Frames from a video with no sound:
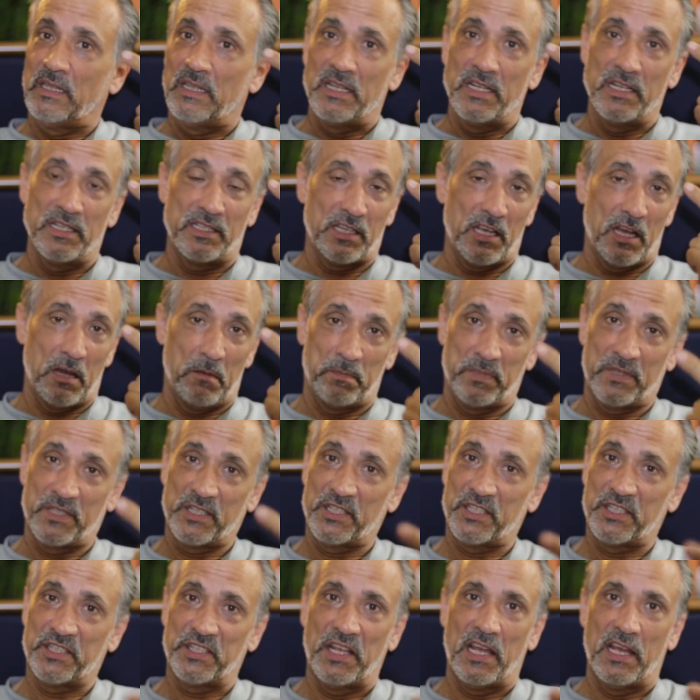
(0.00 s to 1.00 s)
He's
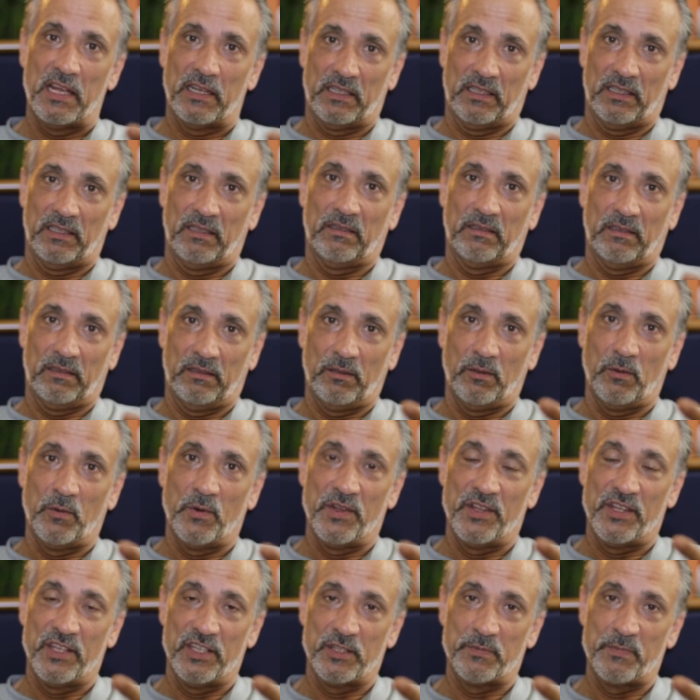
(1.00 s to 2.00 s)
upset
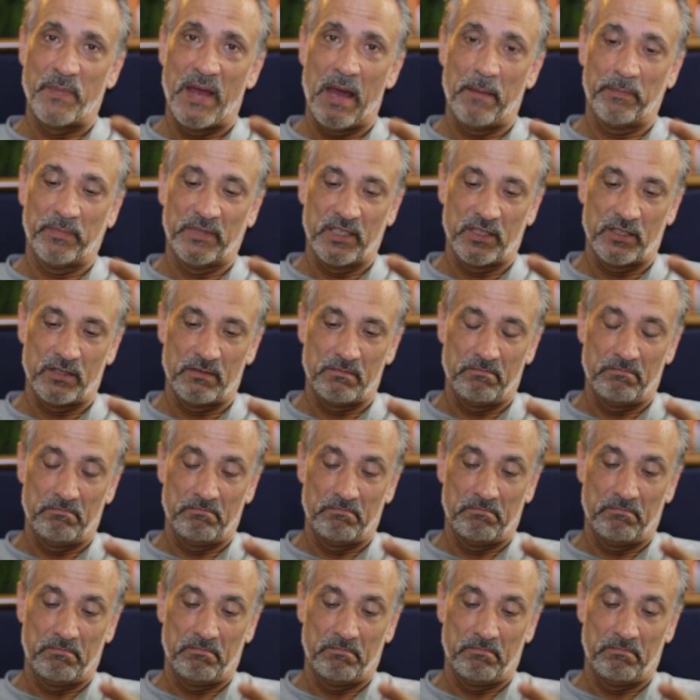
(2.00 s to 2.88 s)
with his baptism,